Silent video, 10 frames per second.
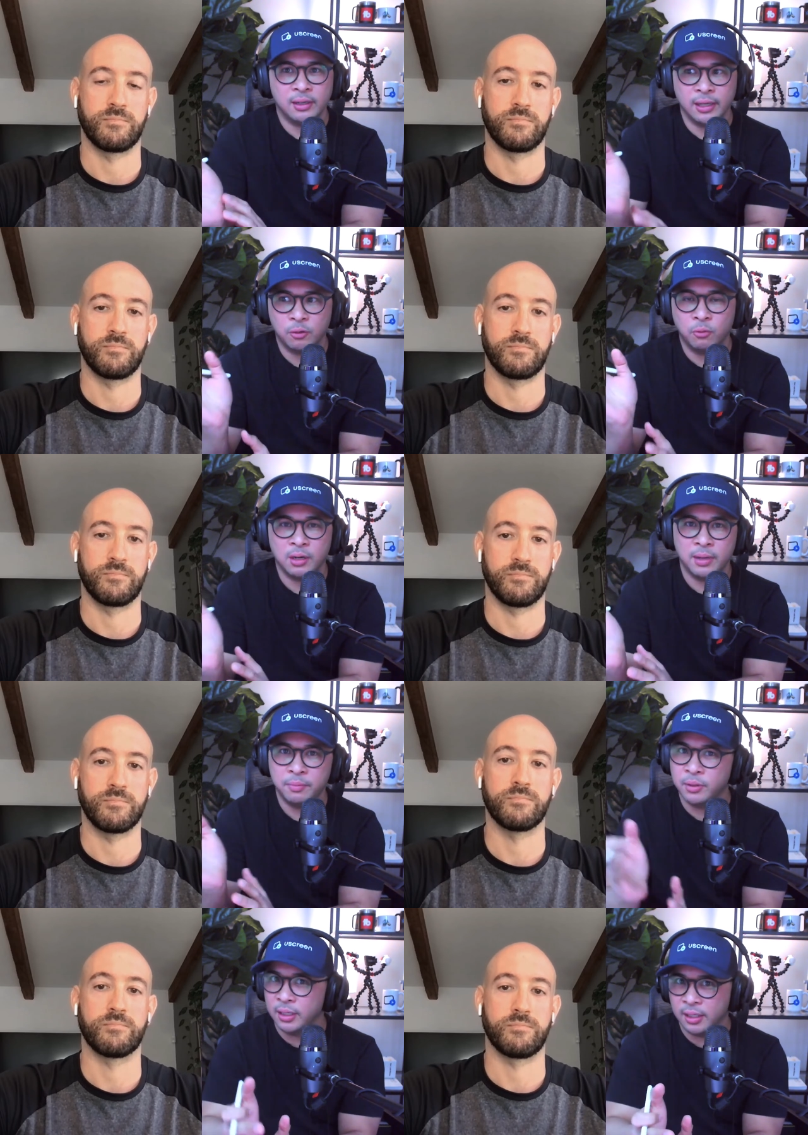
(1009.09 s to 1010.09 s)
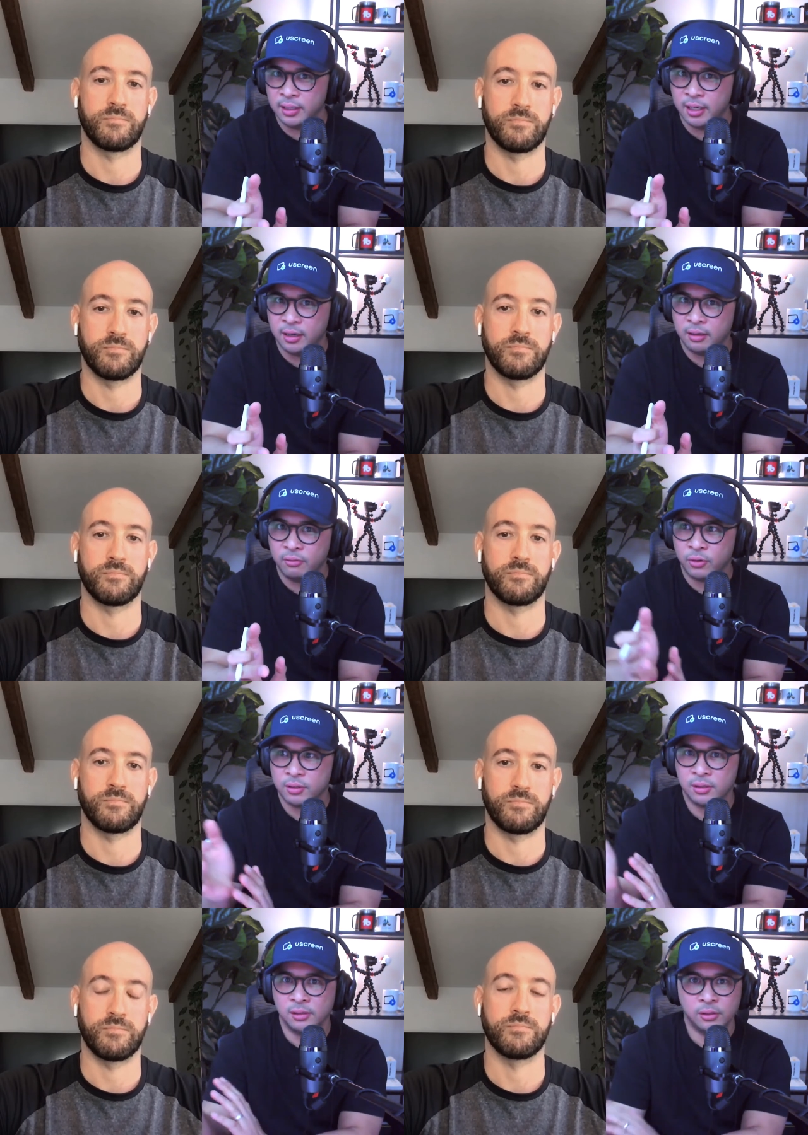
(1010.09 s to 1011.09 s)
Speaker 1: Like, what am I putting in here
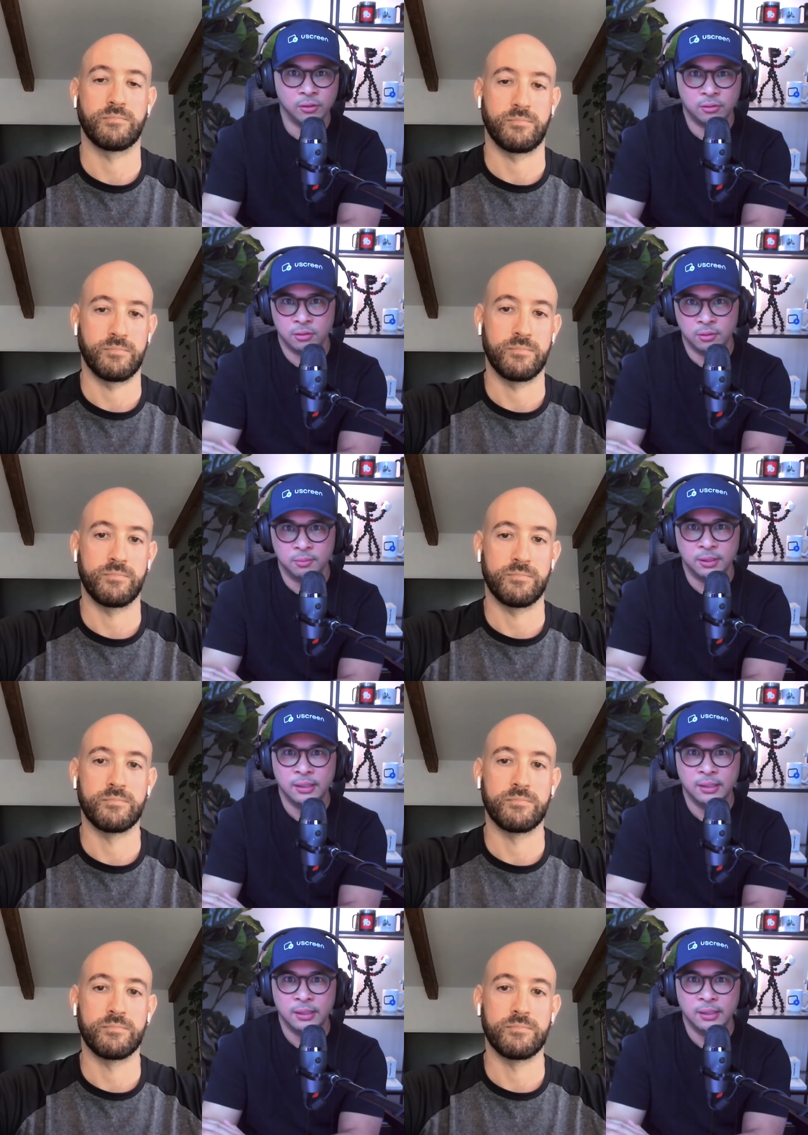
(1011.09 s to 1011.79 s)
versus YouTube?